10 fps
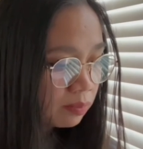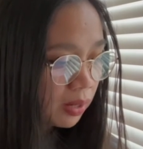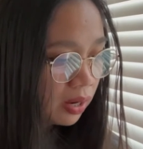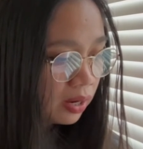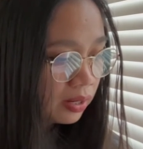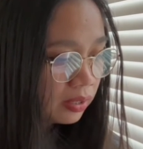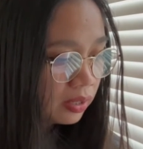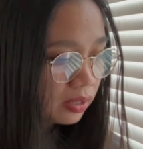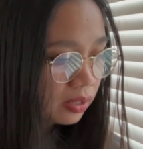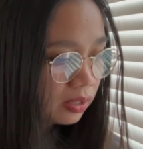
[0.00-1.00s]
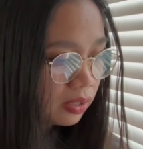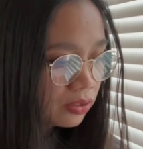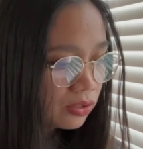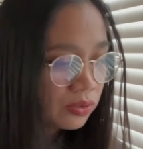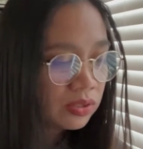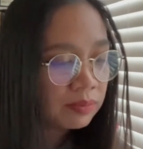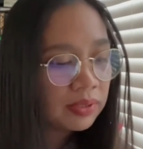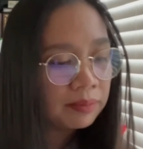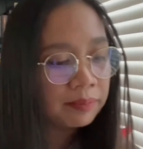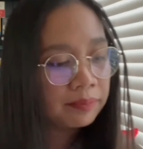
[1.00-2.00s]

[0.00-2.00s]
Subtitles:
by Neil Schusterman.